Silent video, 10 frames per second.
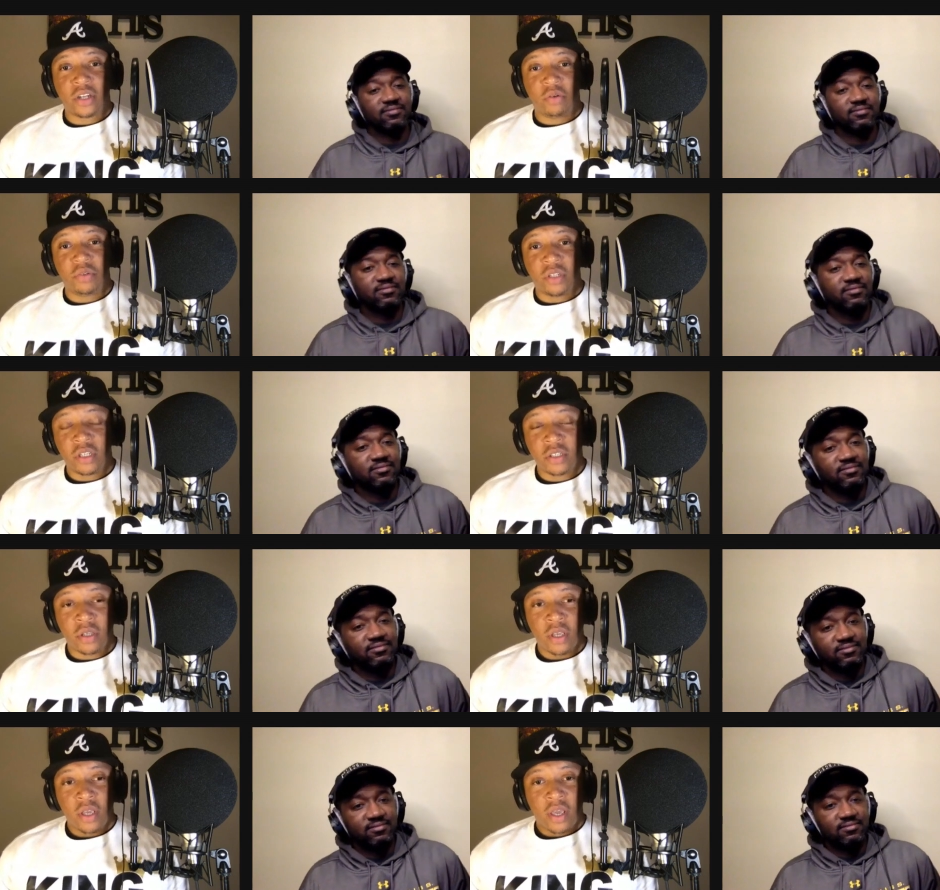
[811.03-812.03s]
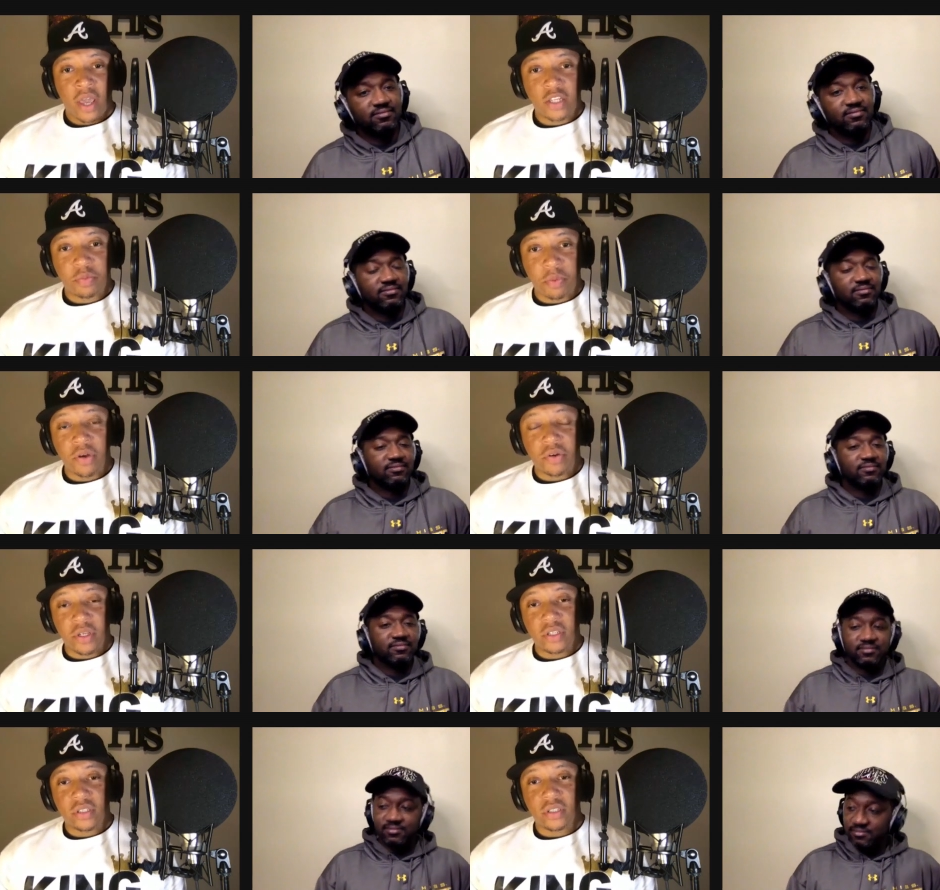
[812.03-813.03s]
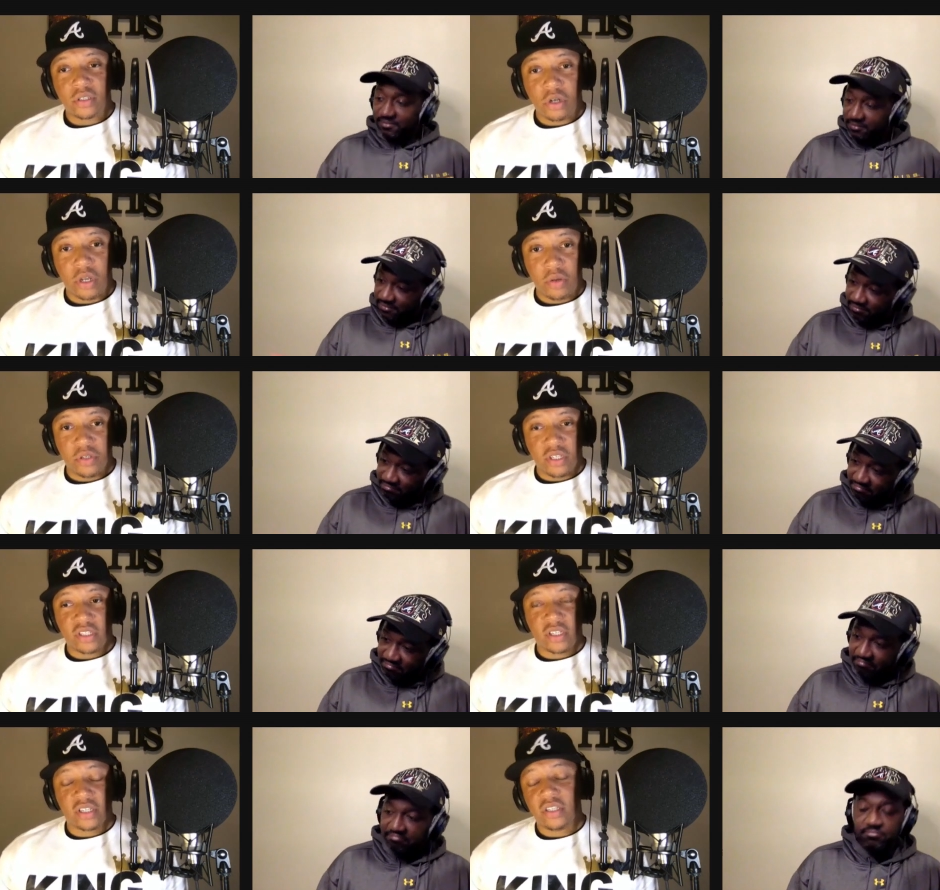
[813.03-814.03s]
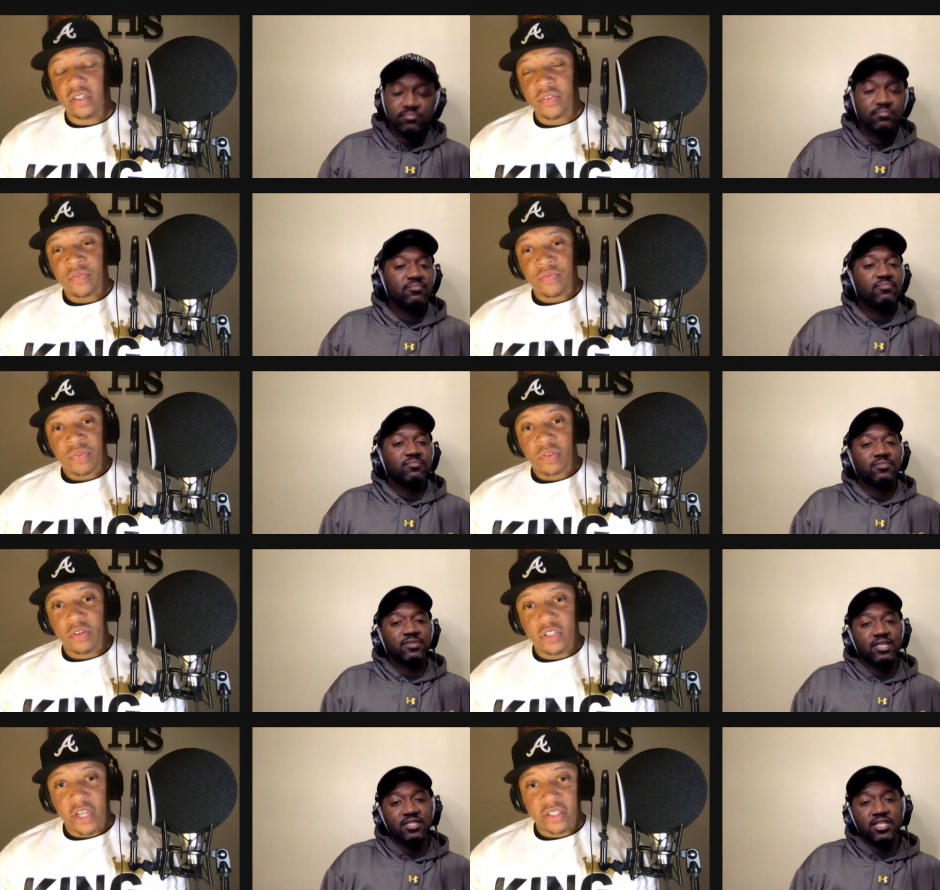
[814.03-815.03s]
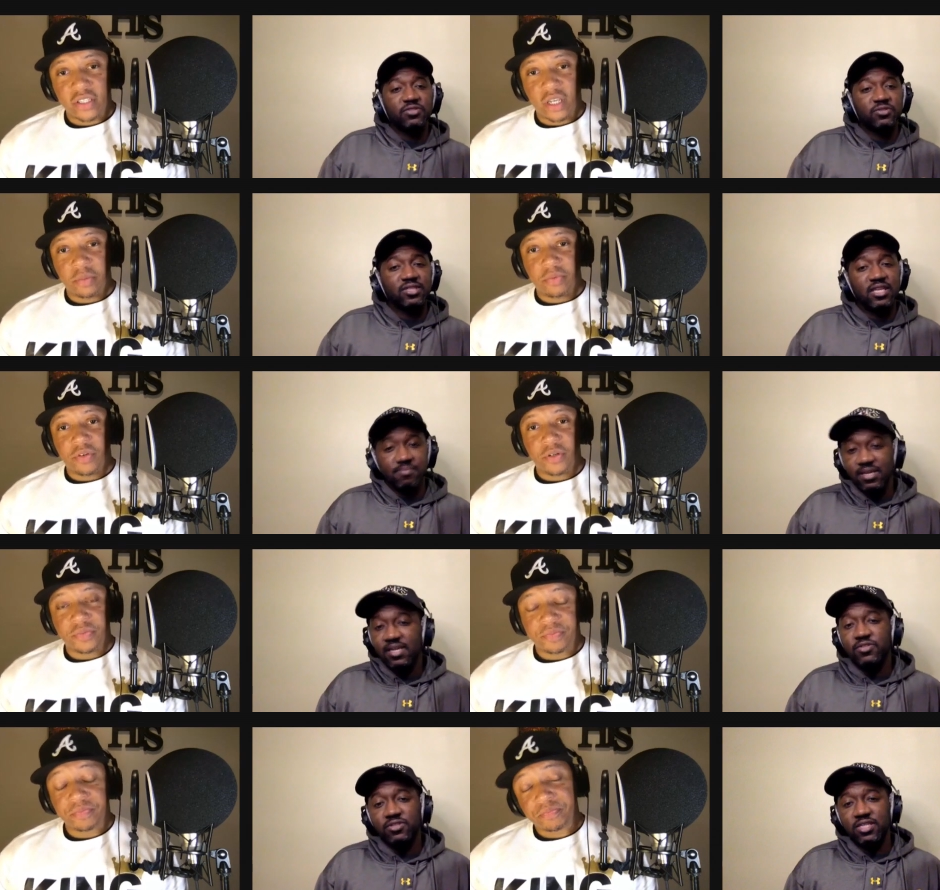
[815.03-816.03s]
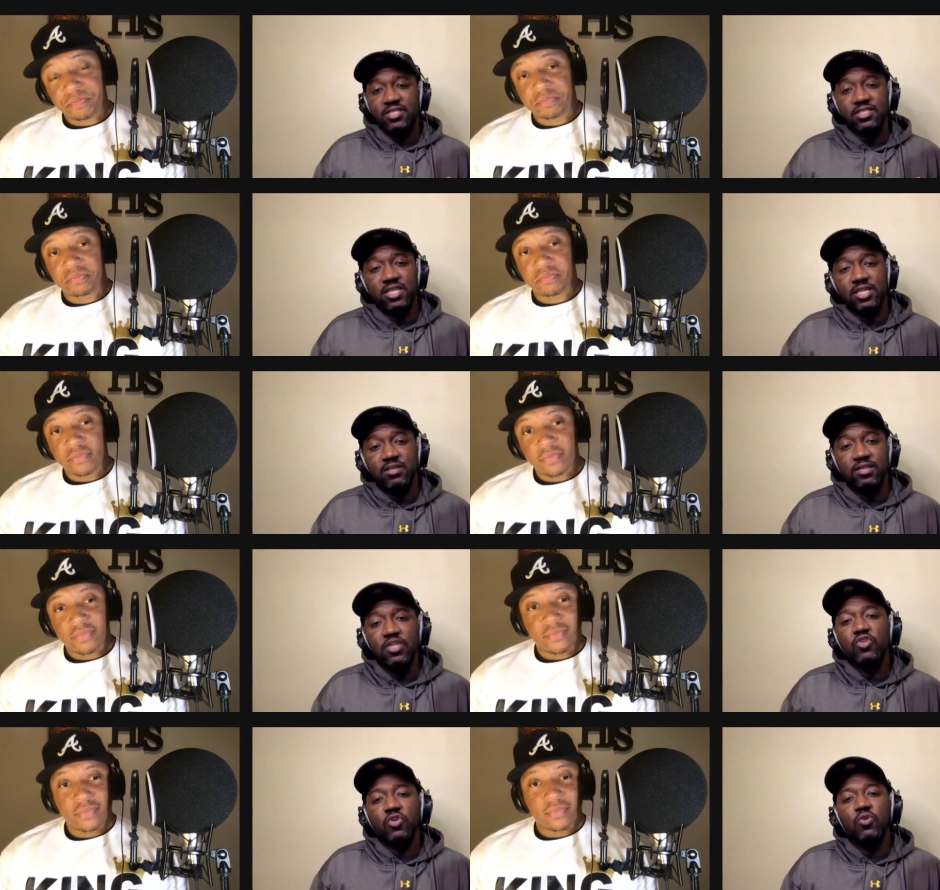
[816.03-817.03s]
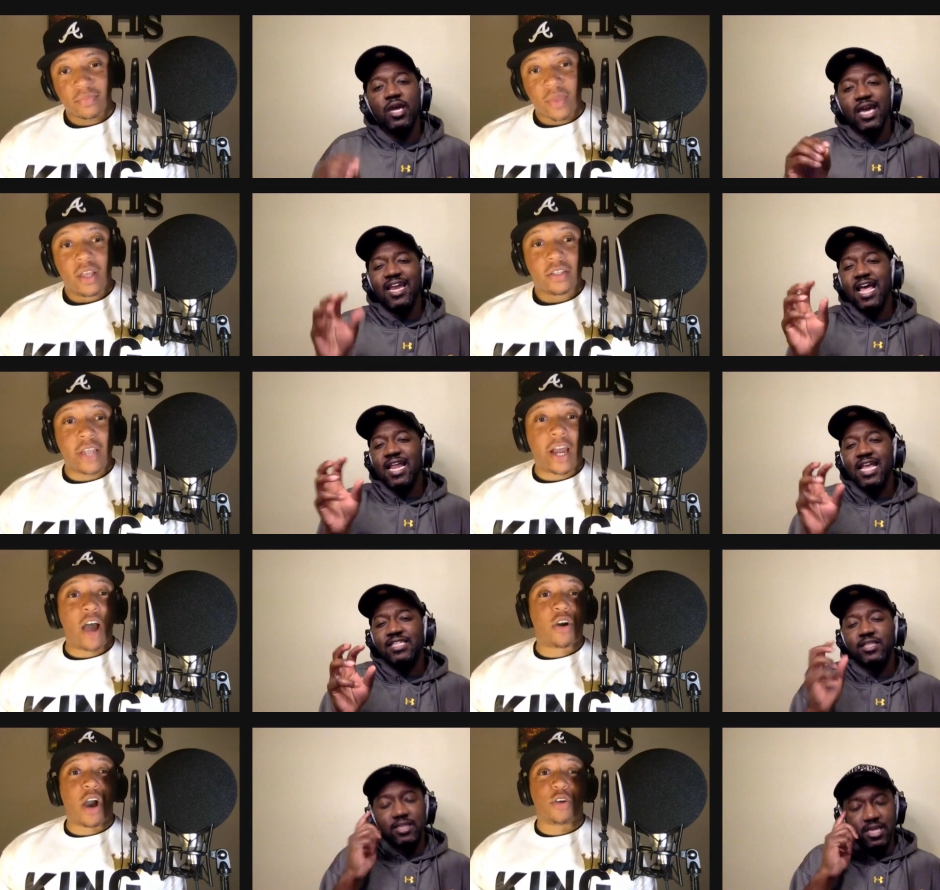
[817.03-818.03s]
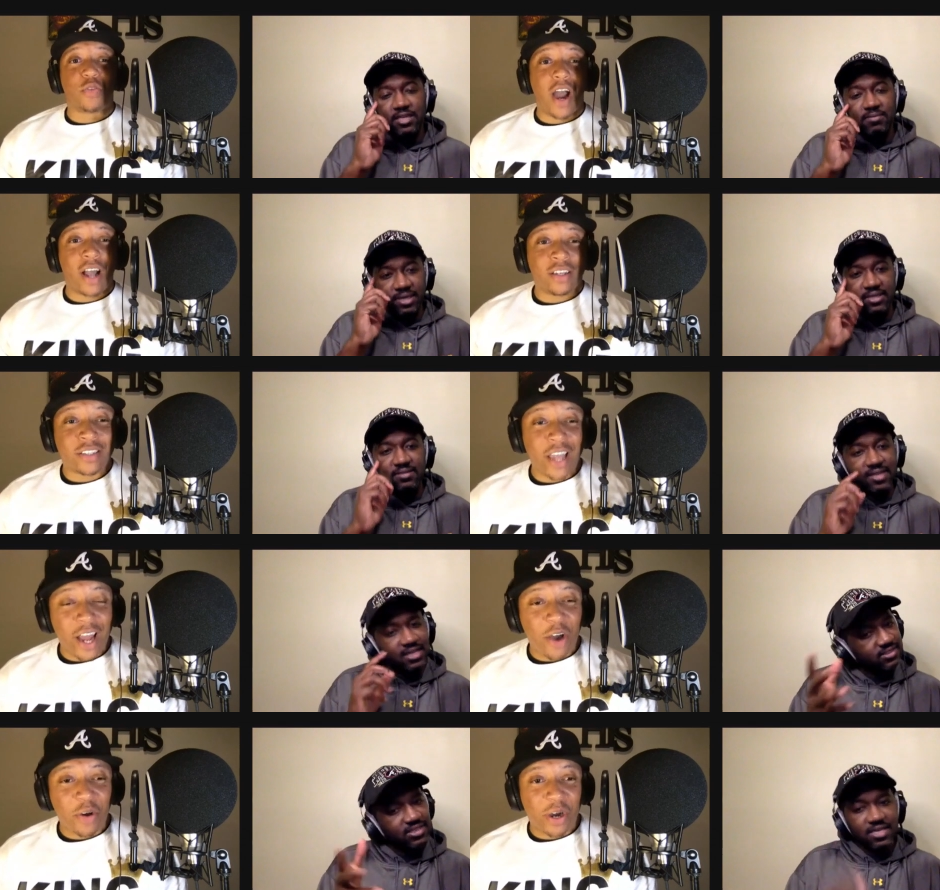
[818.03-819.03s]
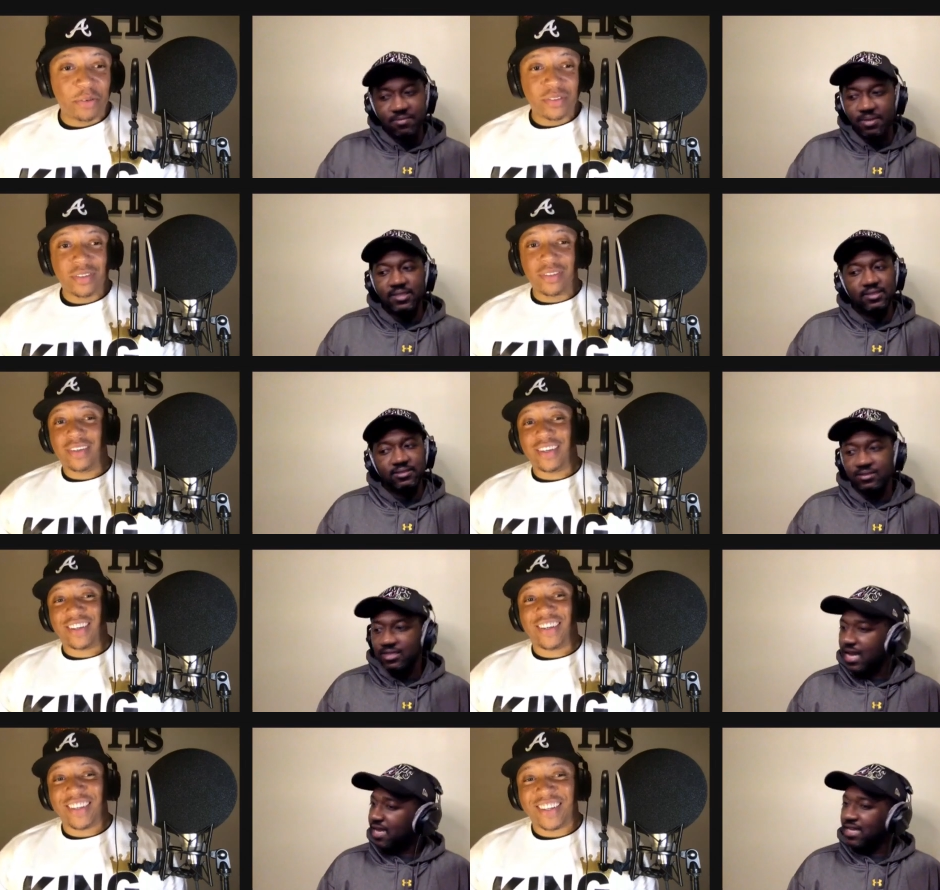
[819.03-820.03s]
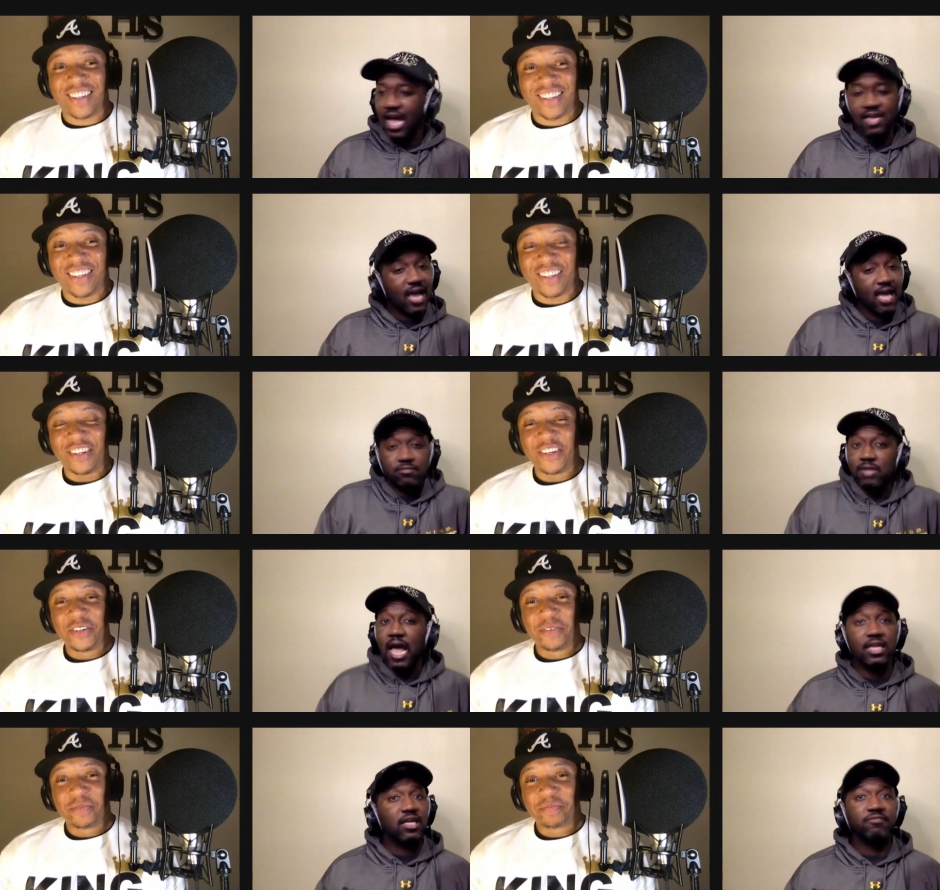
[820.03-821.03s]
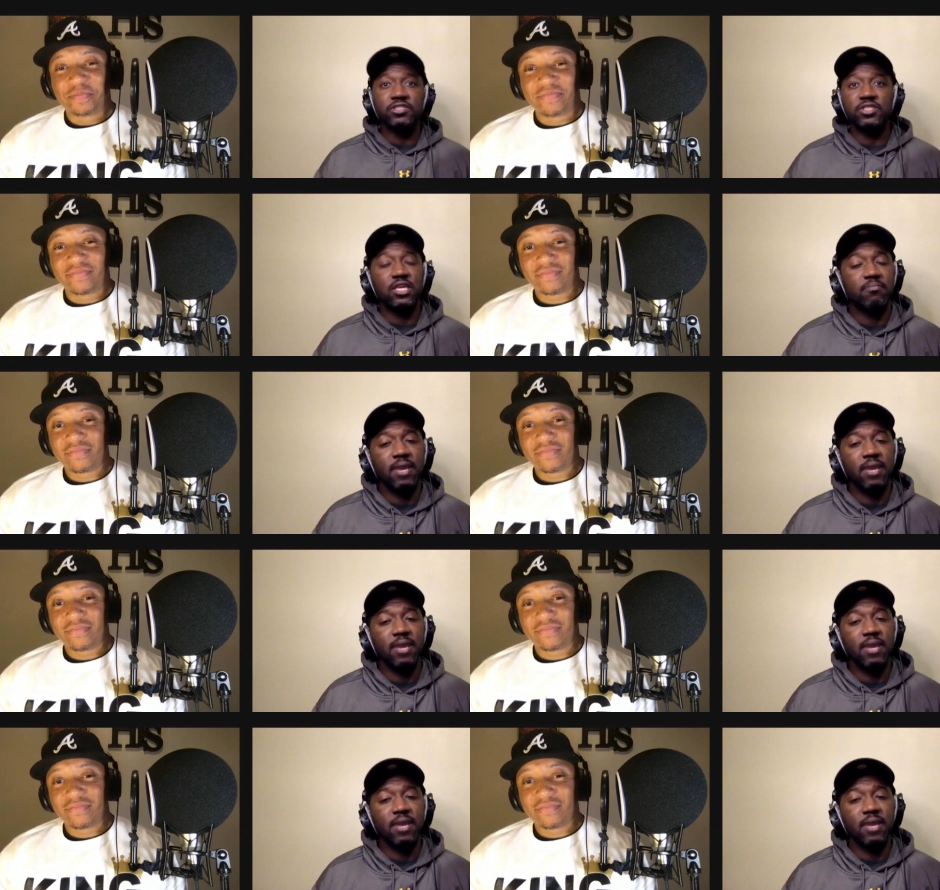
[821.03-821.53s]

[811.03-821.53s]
Speaker 1: coaching ex- experience. You know, he was an assistant with Jack State. It'd
Speaker 2: be interesting to see. You, you and shout that, out Coach Roger. Shout that's out Coach. hey, I, I I love to see it,